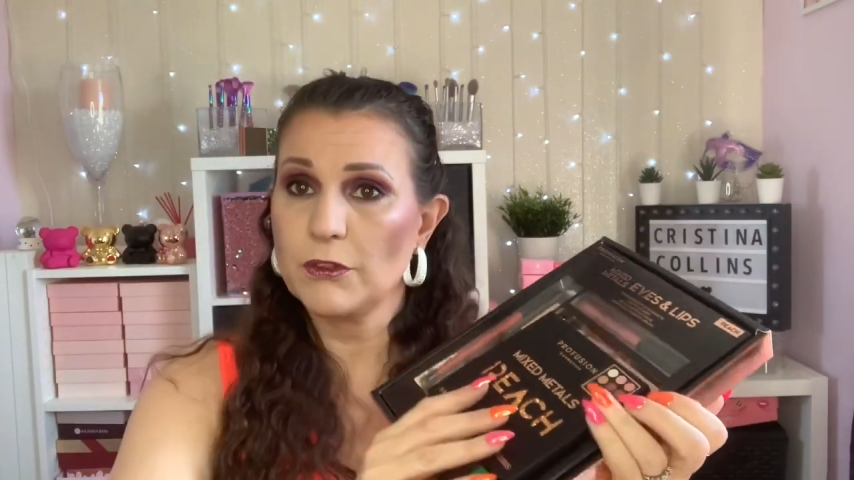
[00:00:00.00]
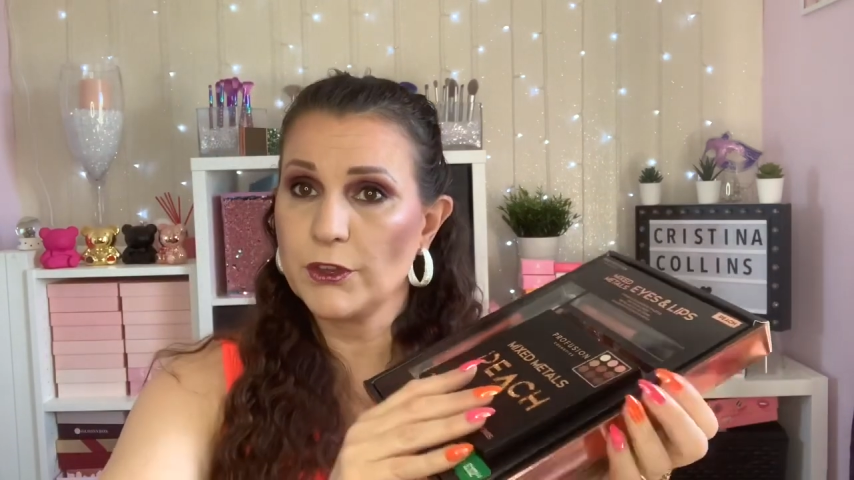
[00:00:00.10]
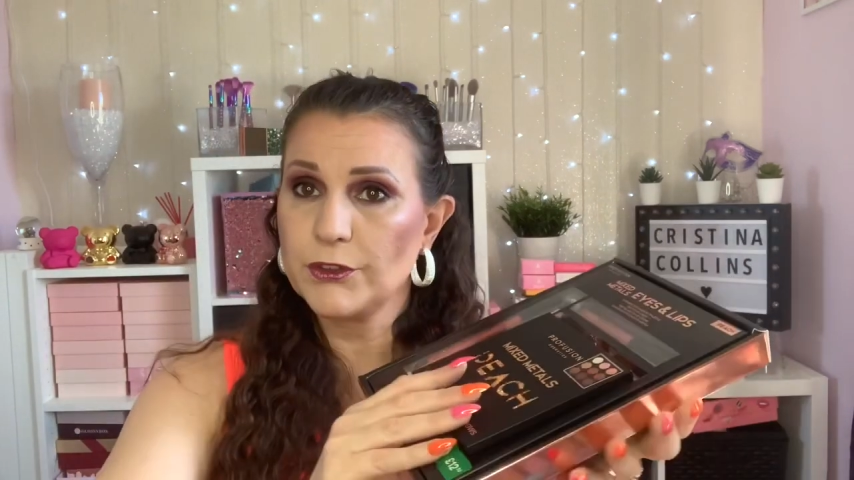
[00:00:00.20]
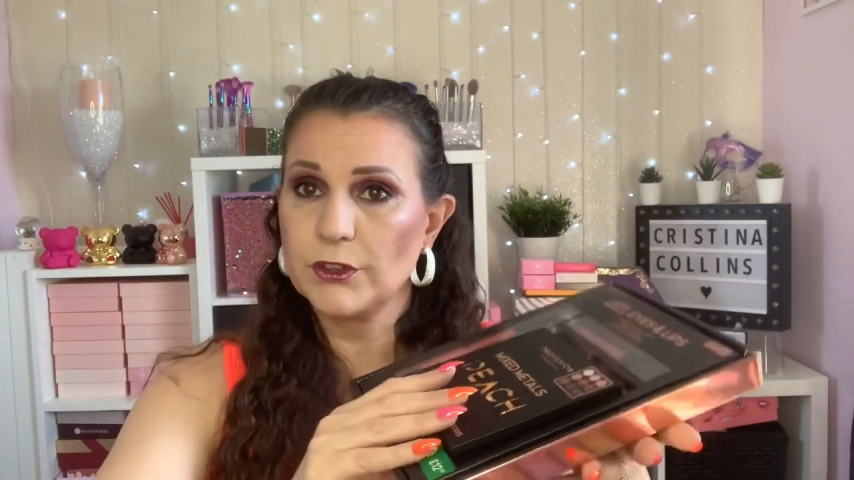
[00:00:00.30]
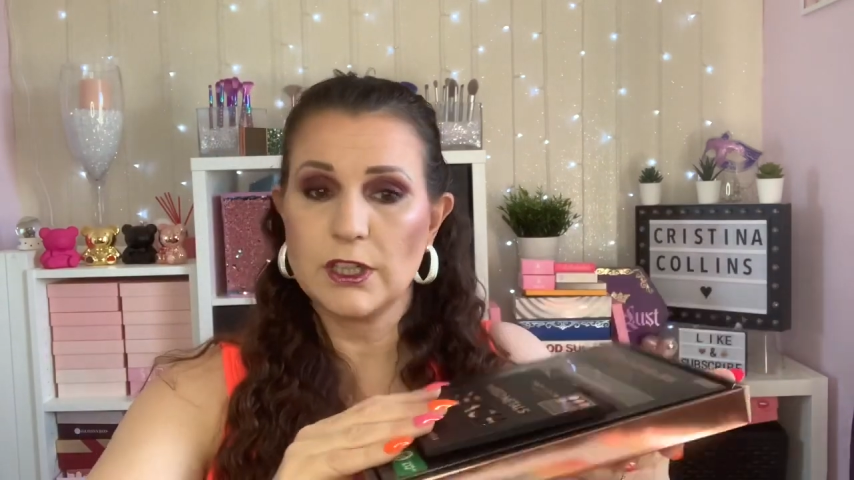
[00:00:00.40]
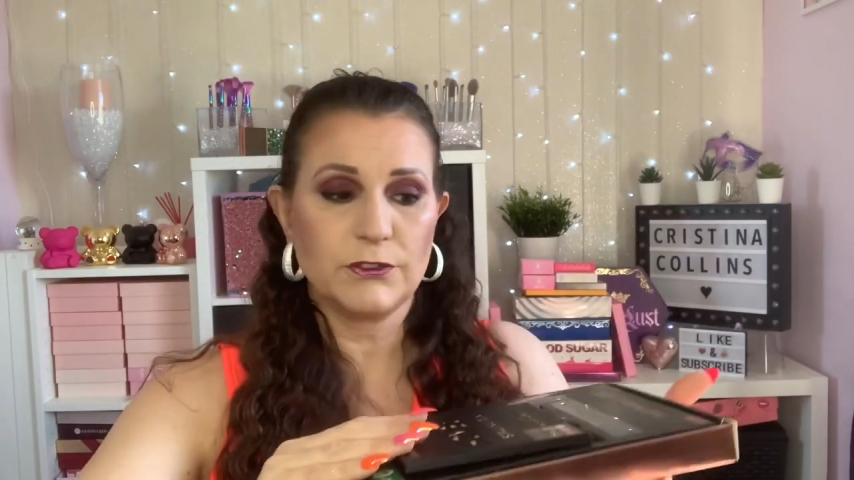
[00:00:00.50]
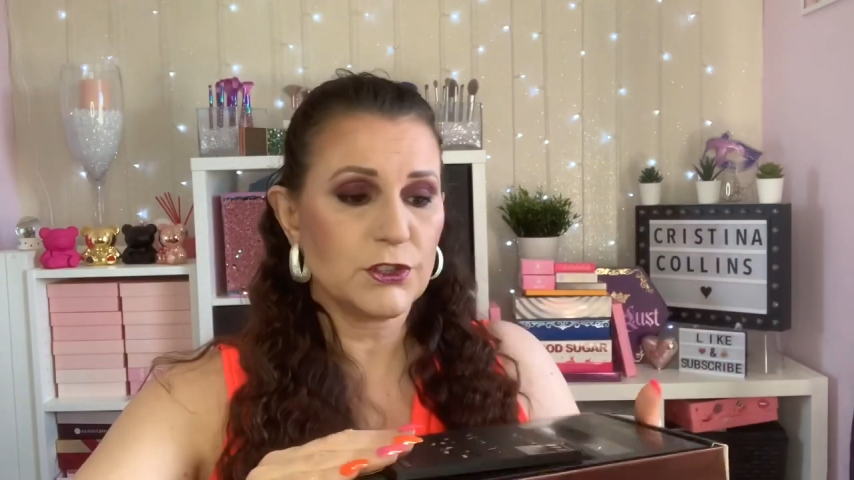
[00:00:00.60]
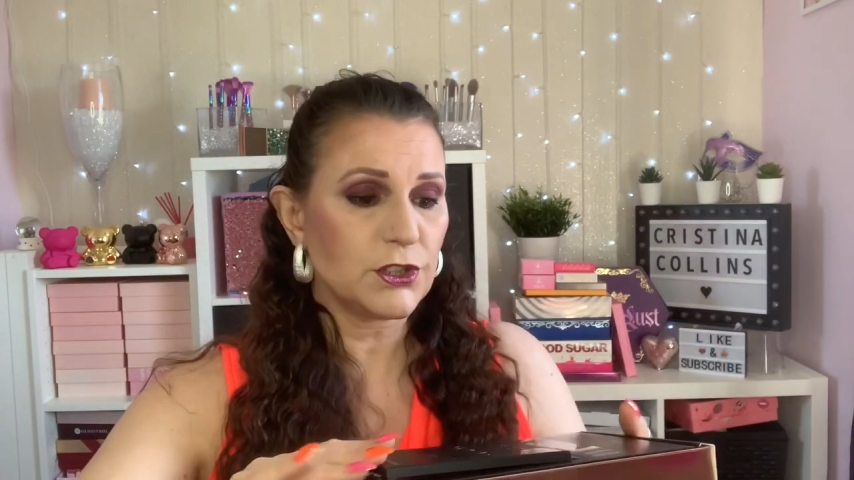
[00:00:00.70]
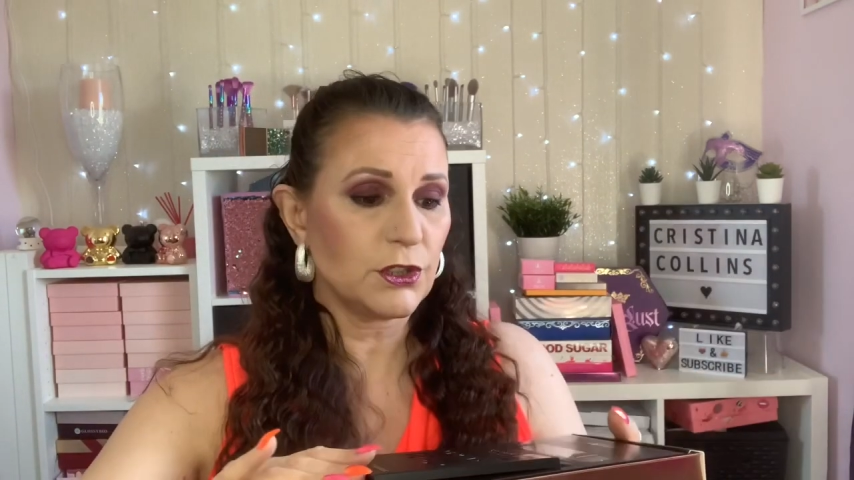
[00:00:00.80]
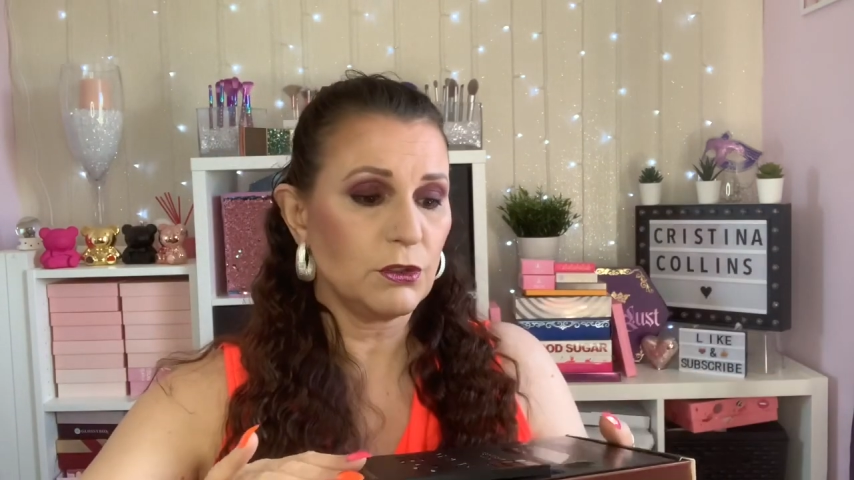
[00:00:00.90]
on the 3 for
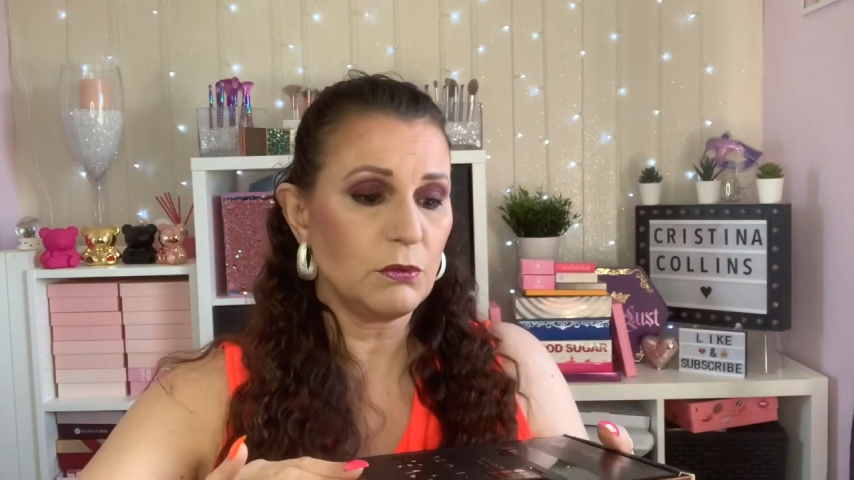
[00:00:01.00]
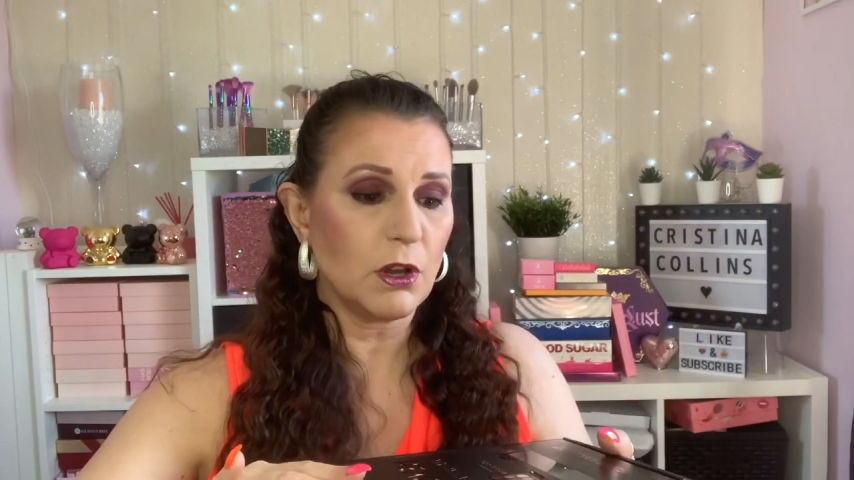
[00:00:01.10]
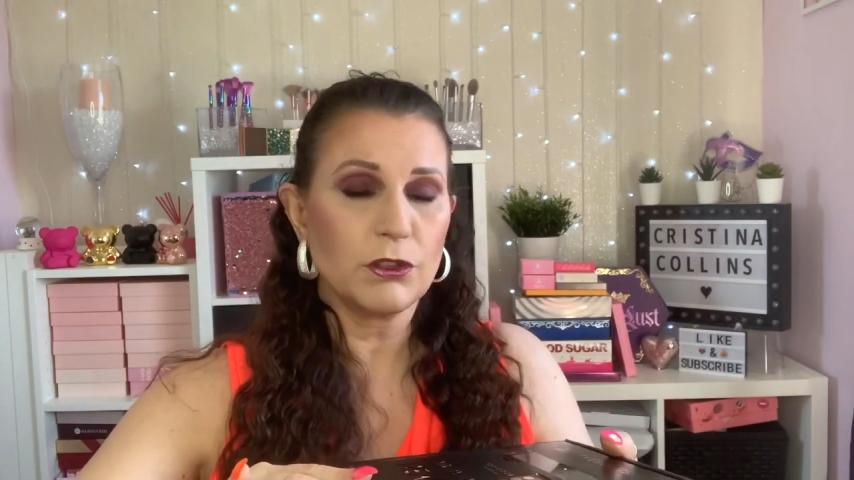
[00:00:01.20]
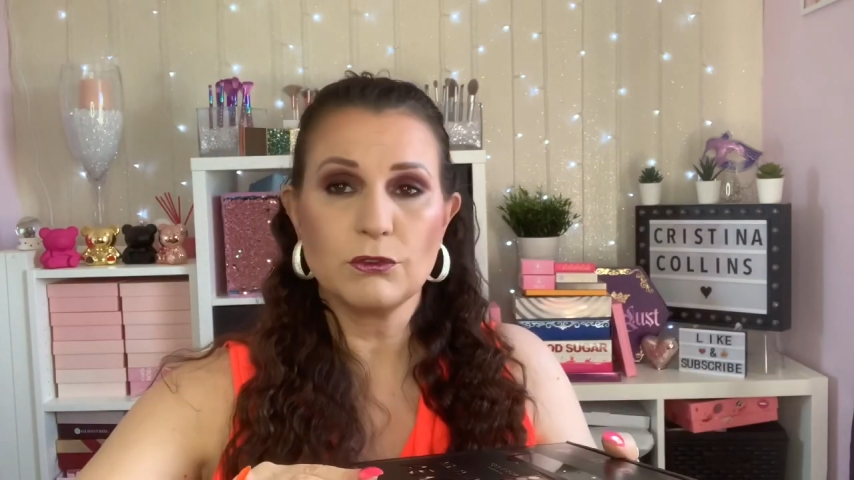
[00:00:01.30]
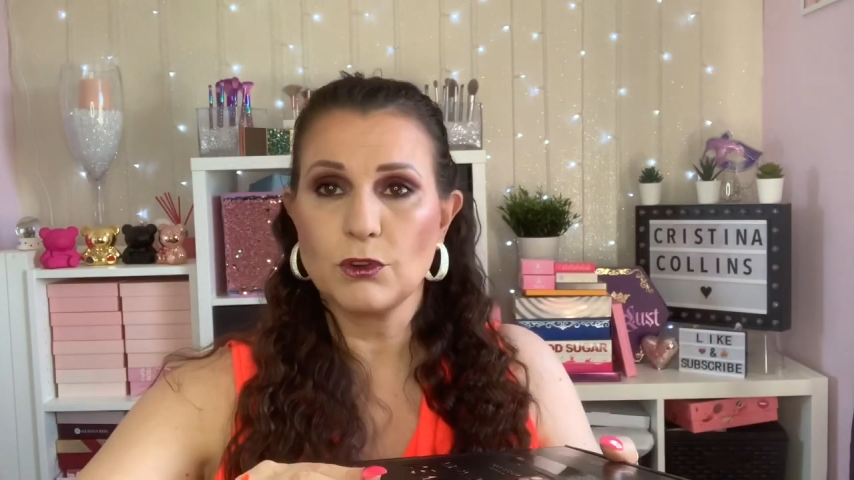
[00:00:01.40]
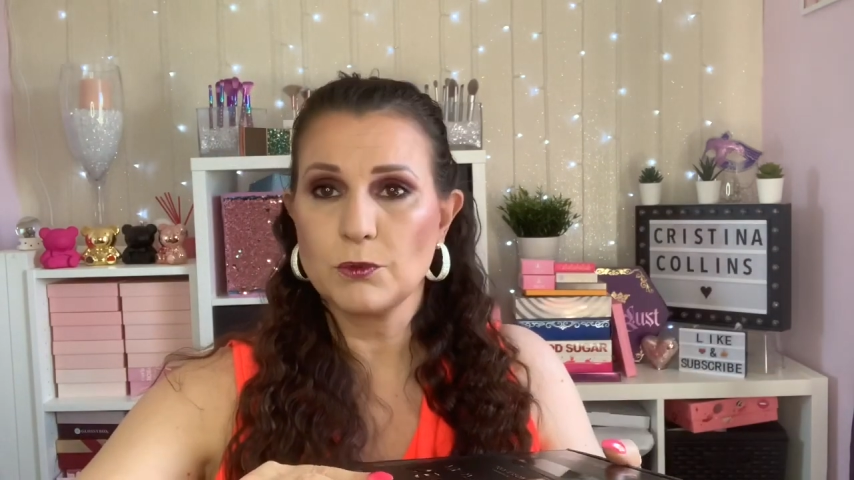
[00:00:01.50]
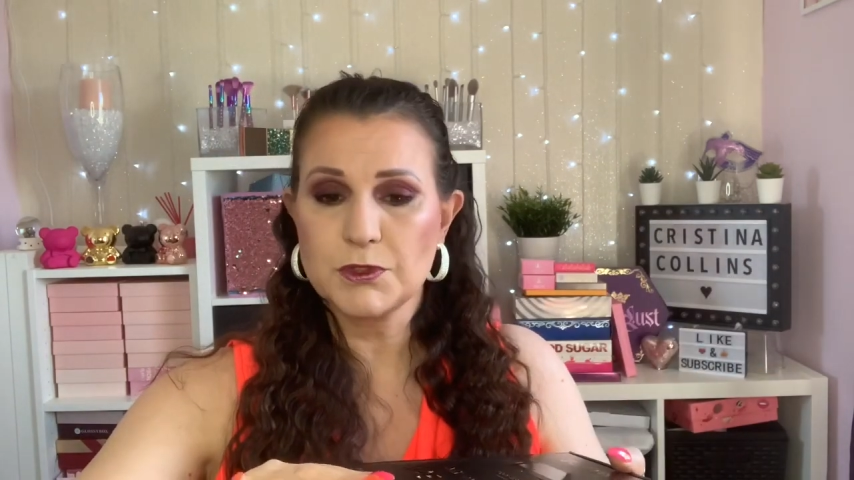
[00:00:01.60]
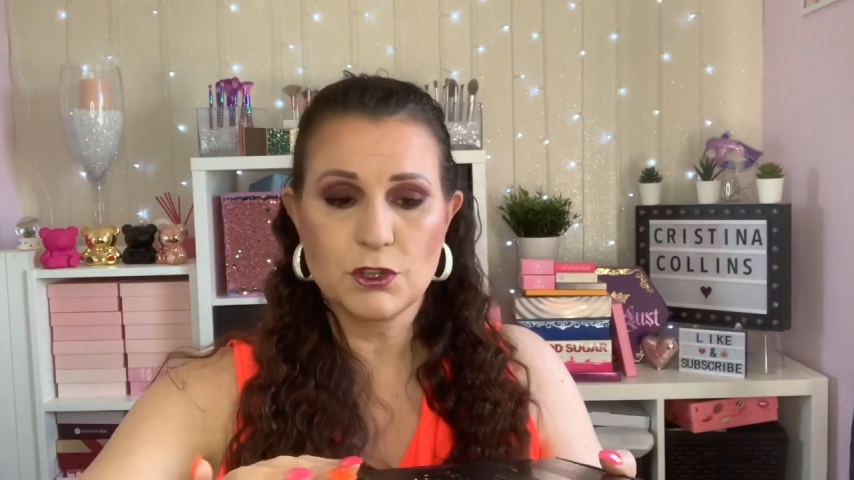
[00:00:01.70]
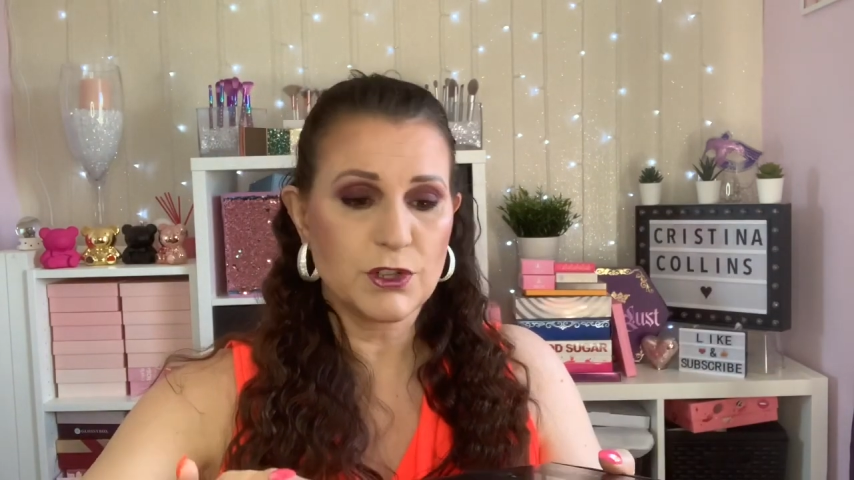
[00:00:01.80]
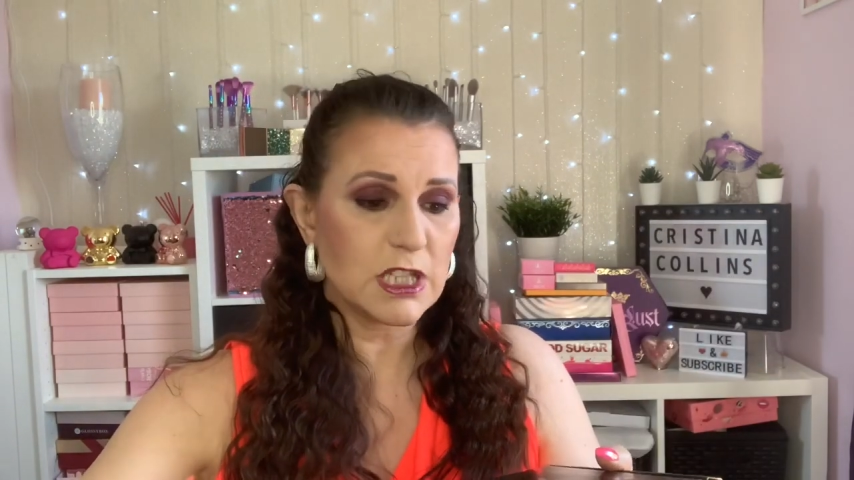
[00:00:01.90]
2 on the run up
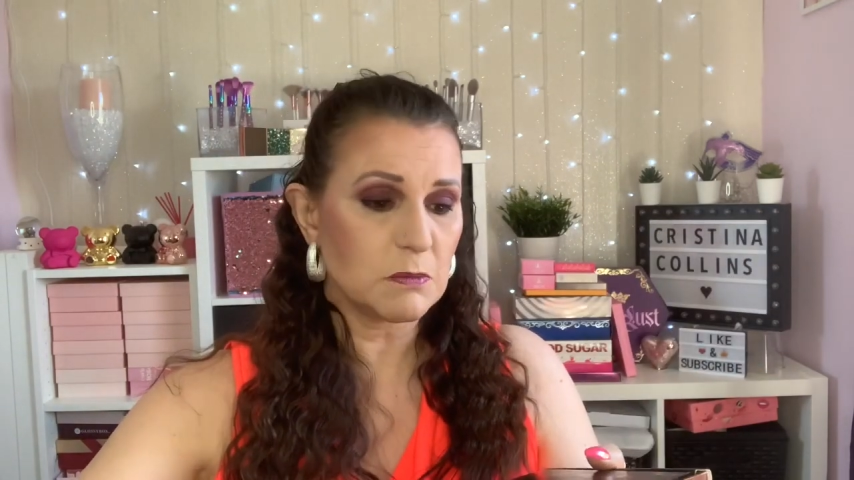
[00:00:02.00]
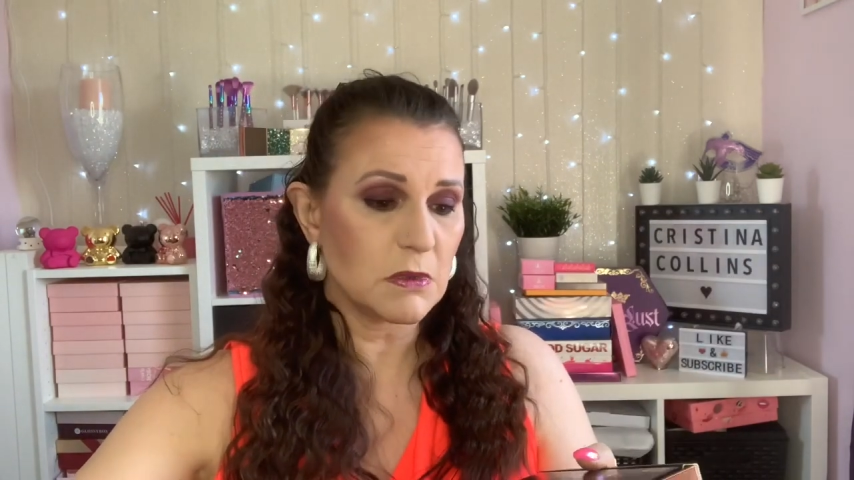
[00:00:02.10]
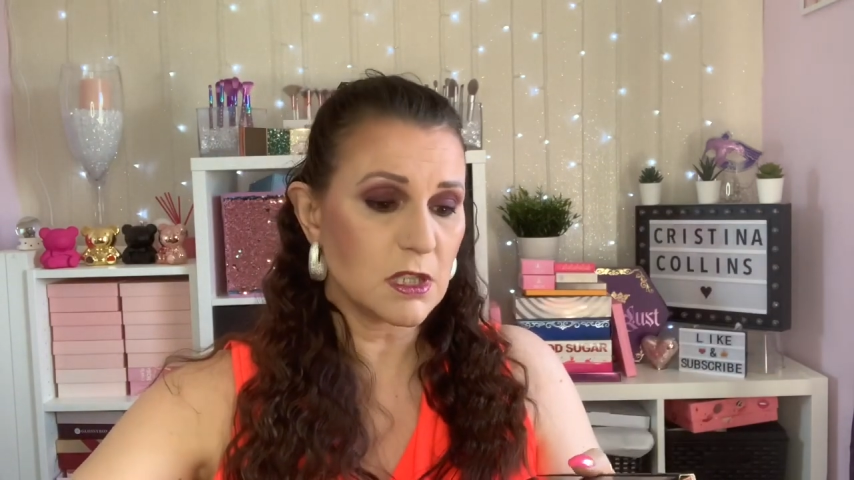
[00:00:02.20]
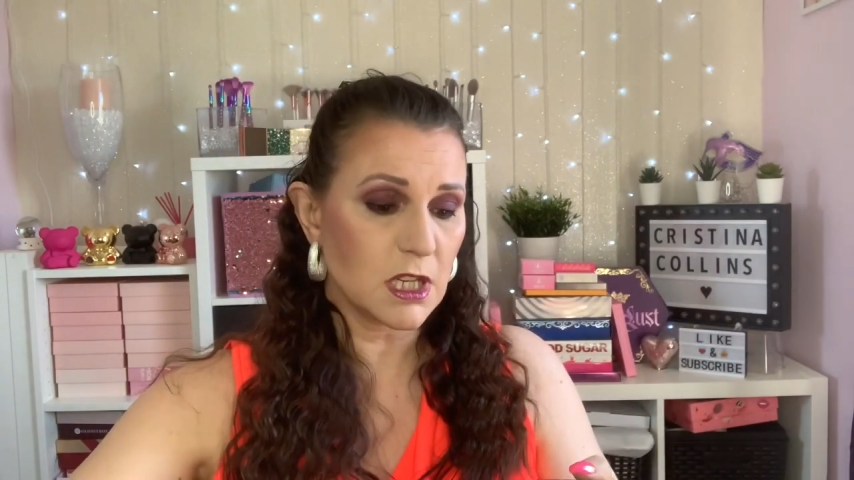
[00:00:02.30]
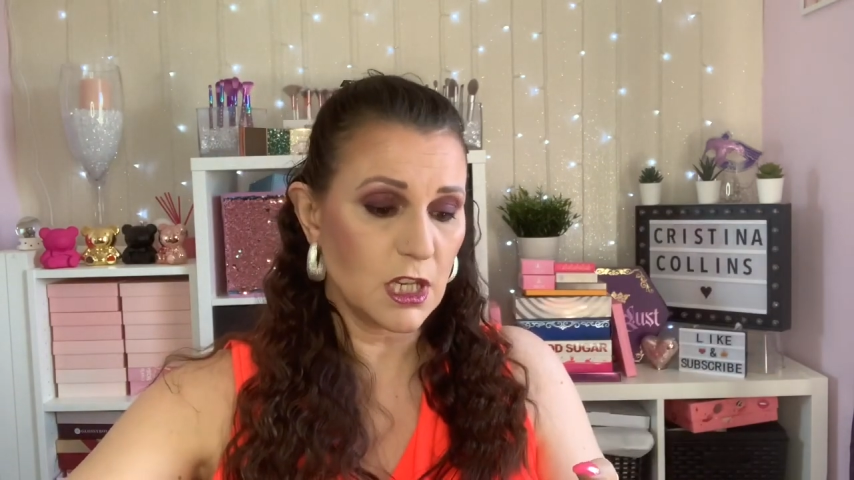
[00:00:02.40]
to Christmas,